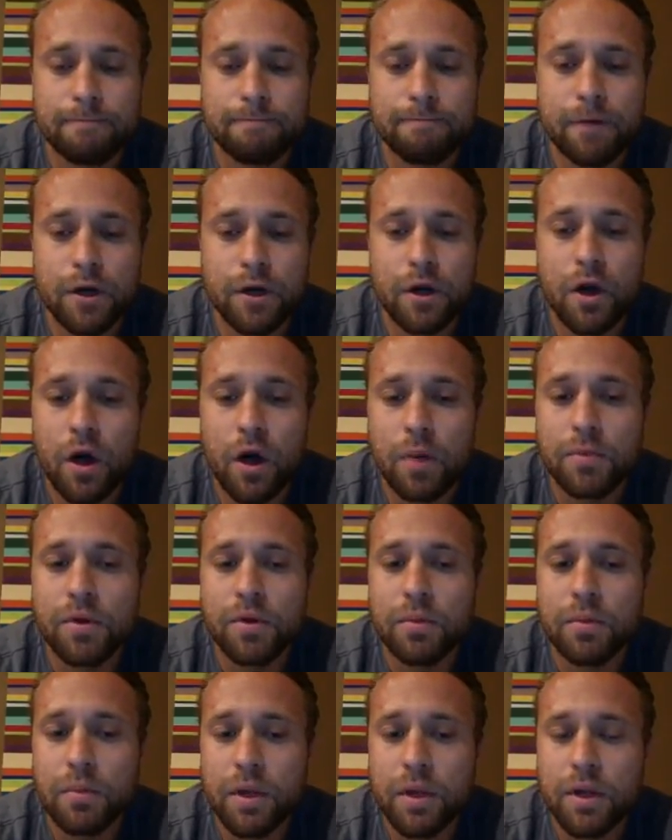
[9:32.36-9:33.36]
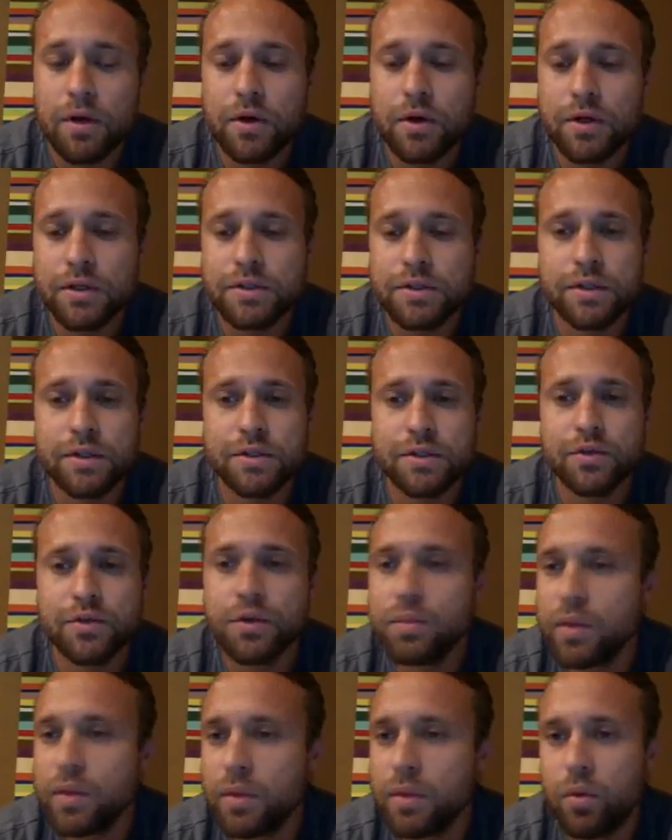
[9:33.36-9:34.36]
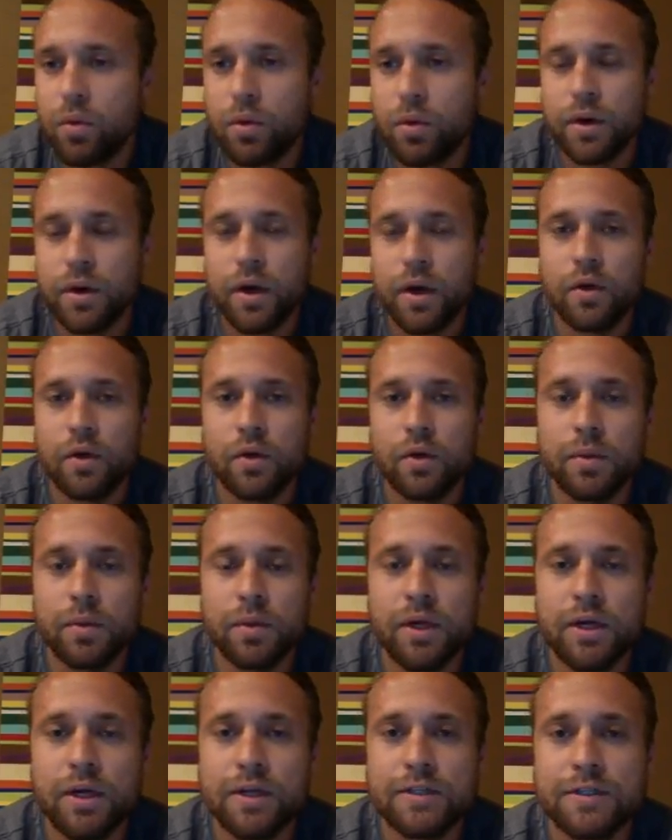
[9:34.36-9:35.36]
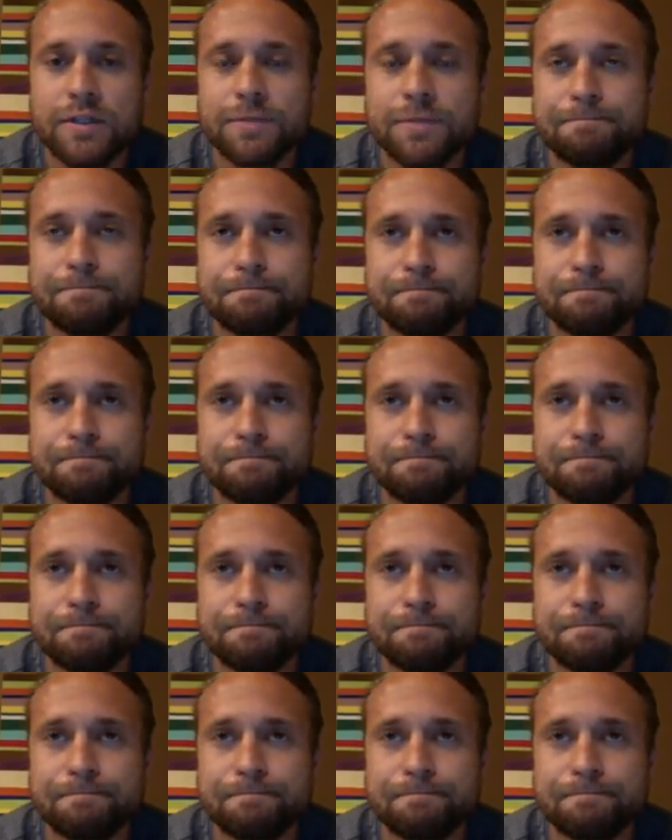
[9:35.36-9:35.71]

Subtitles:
a calm demeanor is extremely important, not only because